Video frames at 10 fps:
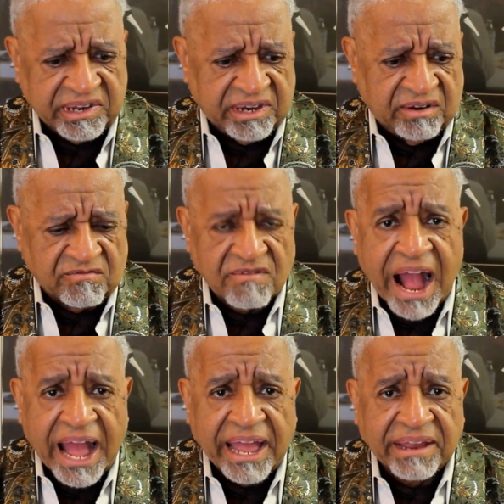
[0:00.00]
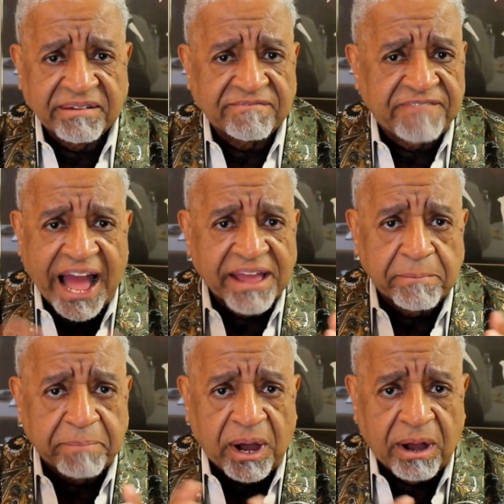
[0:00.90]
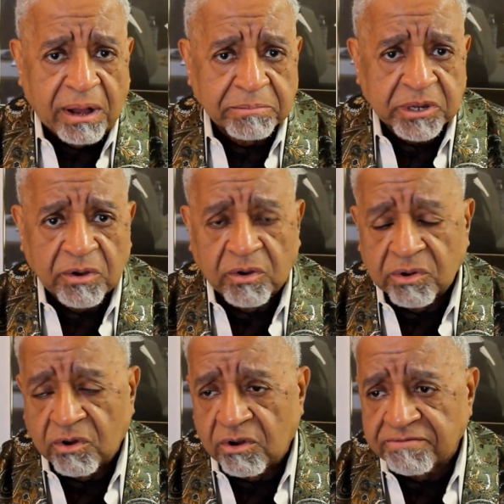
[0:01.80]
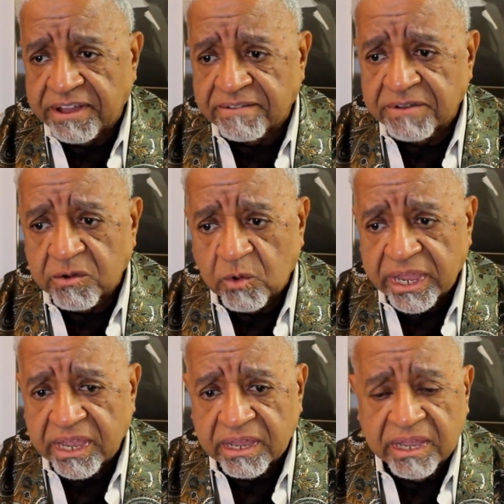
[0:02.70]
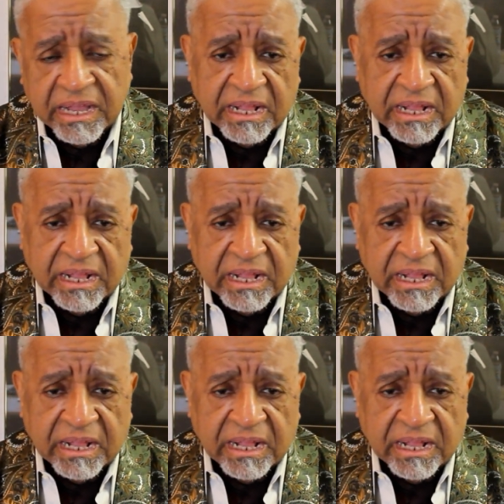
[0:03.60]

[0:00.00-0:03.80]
and the riot and the fire bombs going off everywhere.